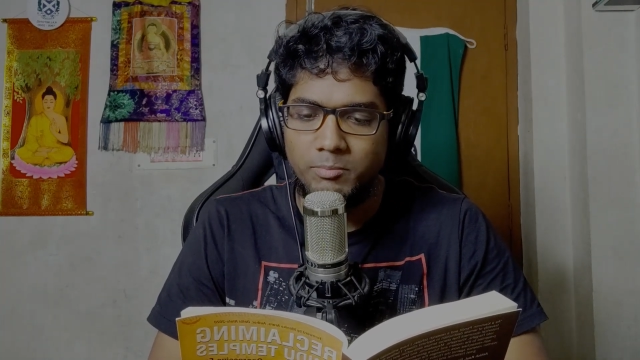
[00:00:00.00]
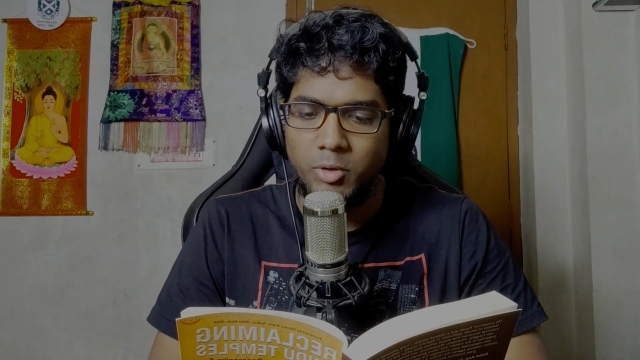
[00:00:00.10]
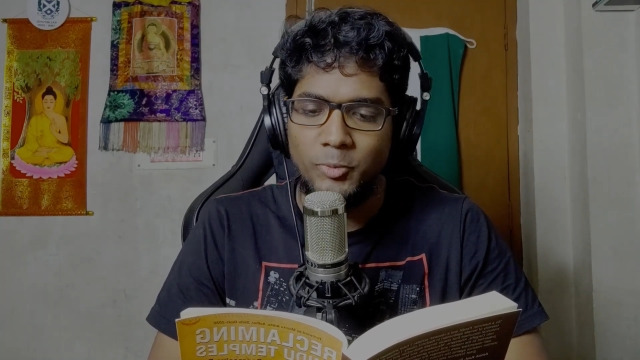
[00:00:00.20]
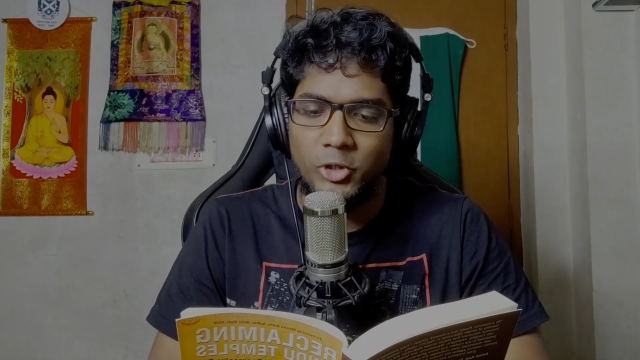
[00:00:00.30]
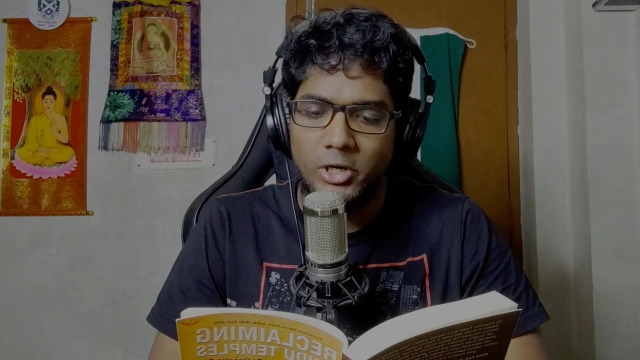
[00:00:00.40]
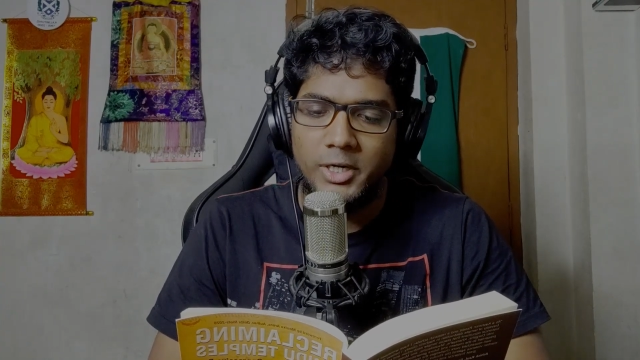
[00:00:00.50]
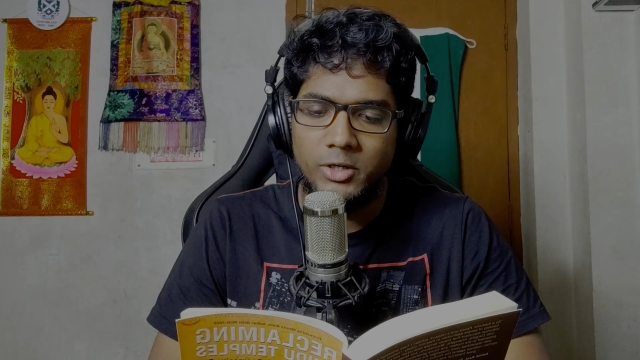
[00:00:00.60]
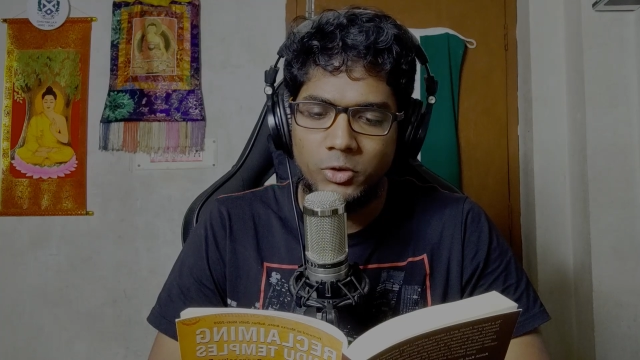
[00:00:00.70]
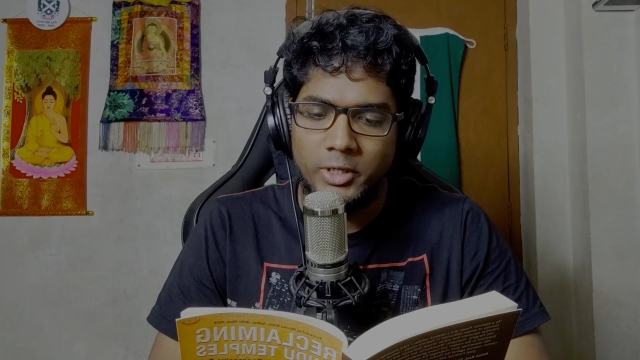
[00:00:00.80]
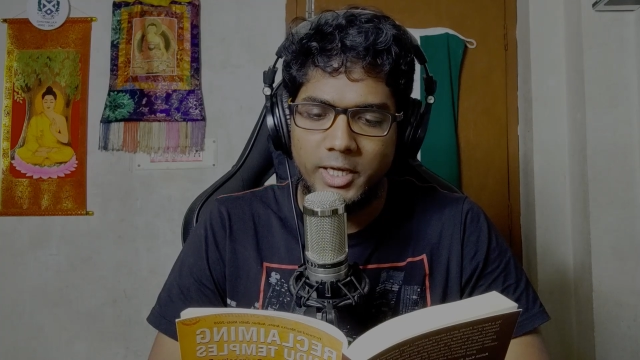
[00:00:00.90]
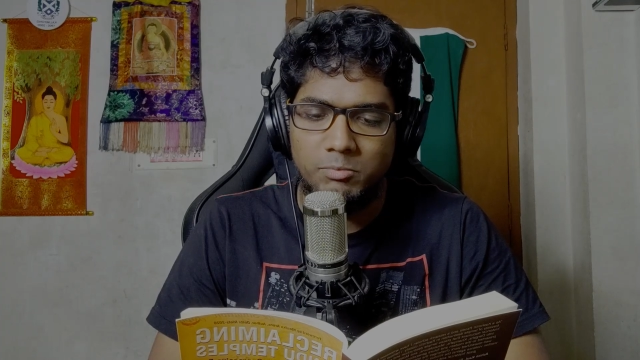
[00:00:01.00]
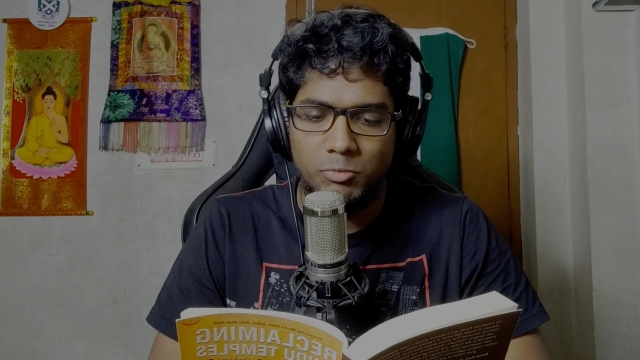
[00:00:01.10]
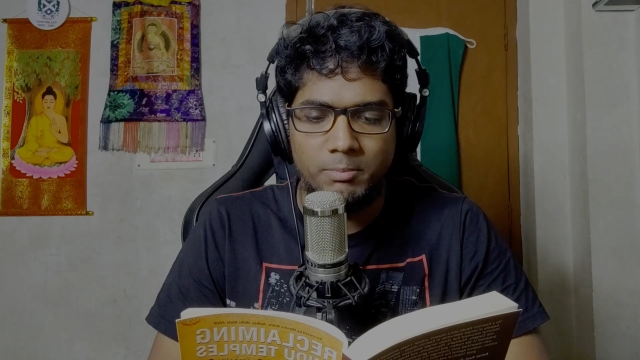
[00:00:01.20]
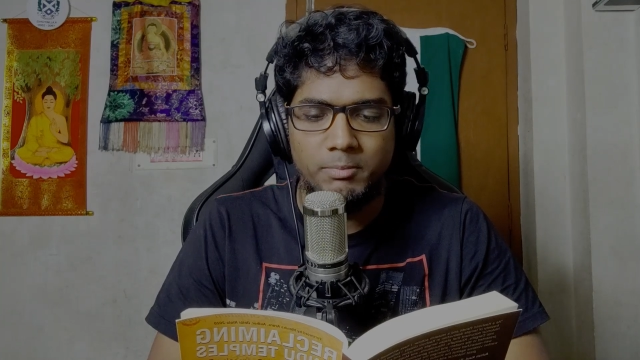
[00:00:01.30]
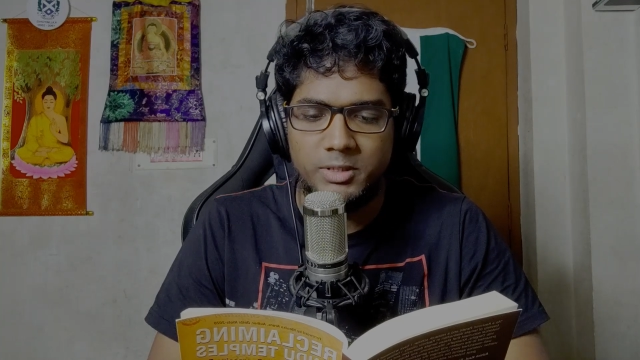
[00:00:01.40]
popularly known as
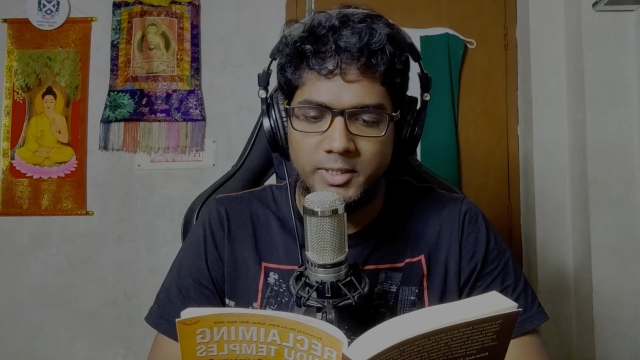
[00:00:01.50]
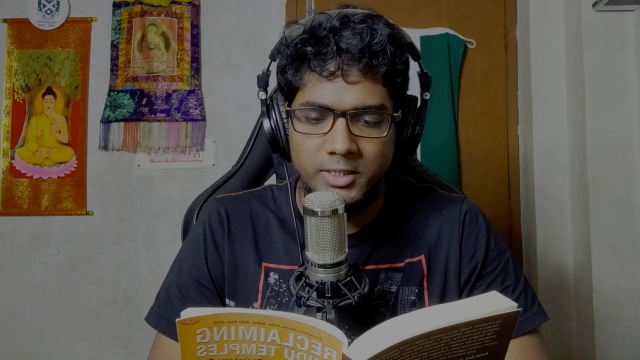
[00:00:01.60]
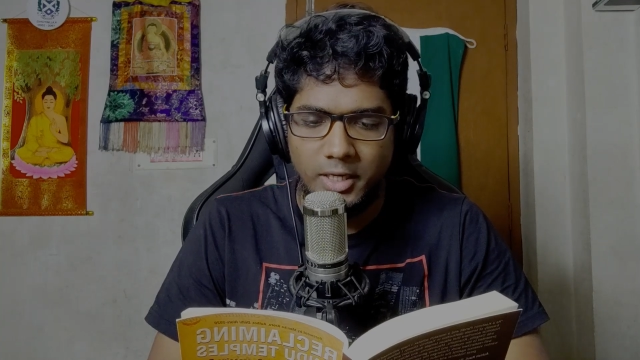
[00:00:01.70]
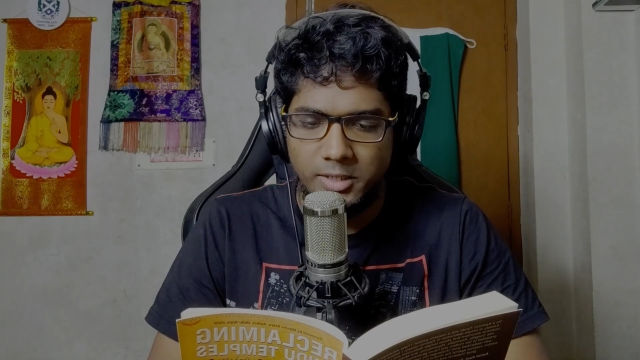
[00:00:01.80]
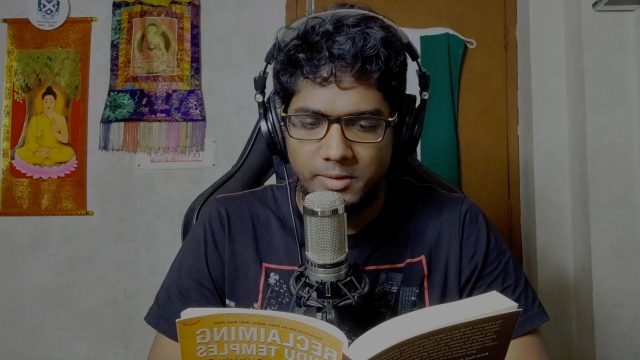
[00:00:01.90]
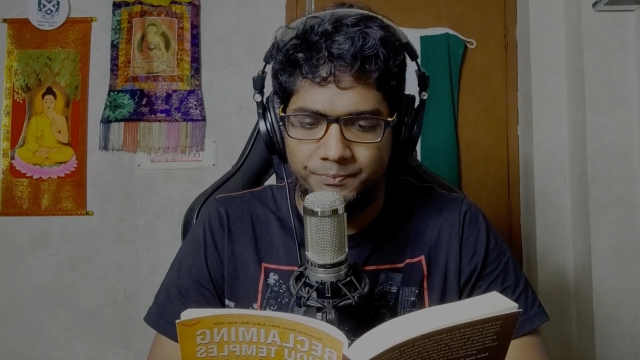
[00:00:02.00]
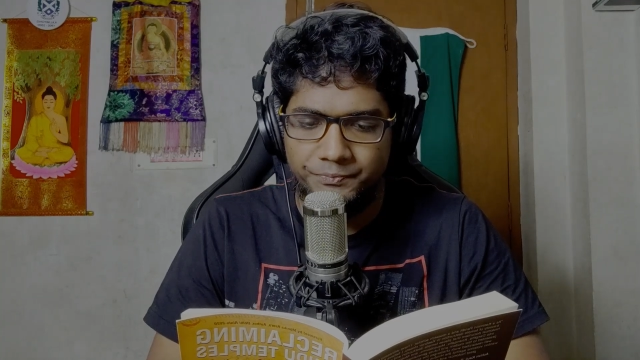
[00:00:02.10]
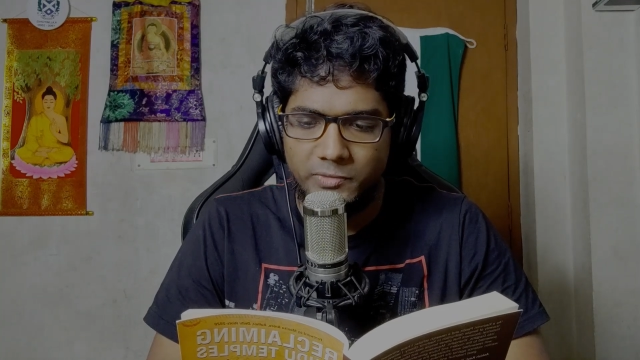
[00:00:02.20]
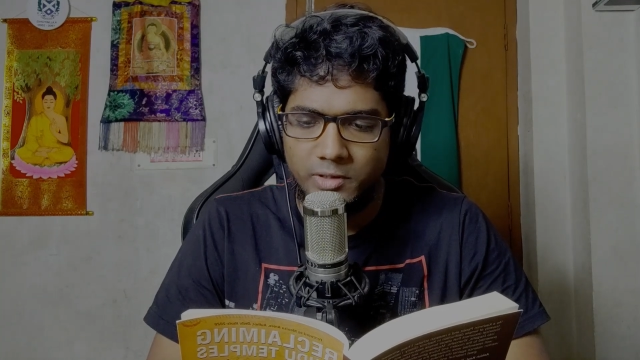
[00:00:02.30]
Muhammad bin Qasim,